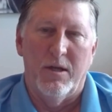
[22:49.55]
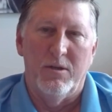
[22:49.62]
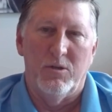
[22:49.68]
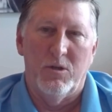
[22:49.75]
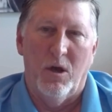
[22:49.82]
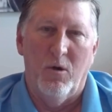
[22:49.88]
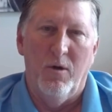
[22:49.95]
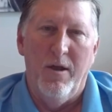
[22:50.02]
And
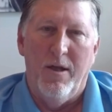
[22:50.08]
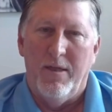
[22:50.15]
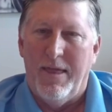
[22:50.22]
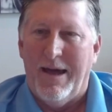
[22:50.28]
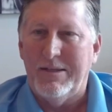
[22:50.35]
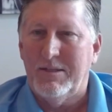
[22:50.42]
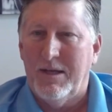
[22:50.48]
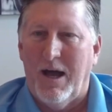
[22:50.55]
so
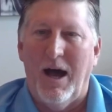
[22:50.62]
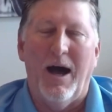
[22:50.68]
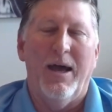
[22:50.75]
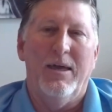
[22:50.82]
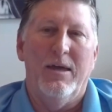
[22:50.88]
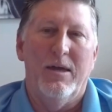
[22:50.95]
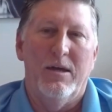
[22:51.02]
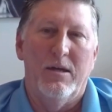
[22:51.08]
that's
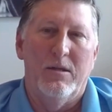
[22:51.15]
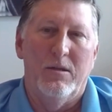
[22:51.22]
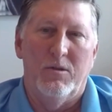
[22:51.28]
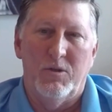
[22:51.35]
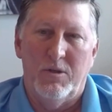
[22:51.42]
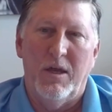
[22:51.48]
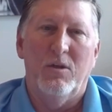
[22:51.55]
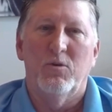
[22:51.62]
high-end
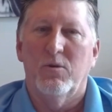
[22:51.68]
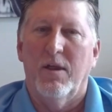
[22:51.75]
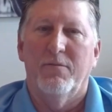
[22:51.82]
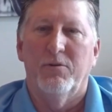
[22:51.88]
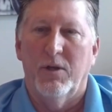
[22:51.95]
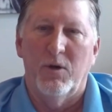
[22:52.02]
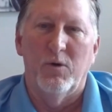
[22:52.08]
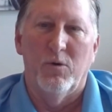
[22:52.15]
senior
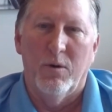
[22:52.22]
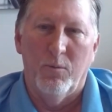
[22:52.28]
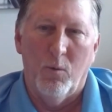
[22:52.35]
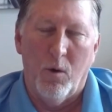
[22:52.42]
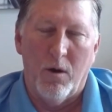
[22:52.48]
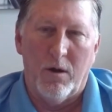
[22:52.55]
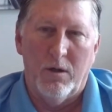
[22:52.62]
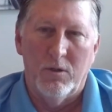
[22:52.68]
level interim work.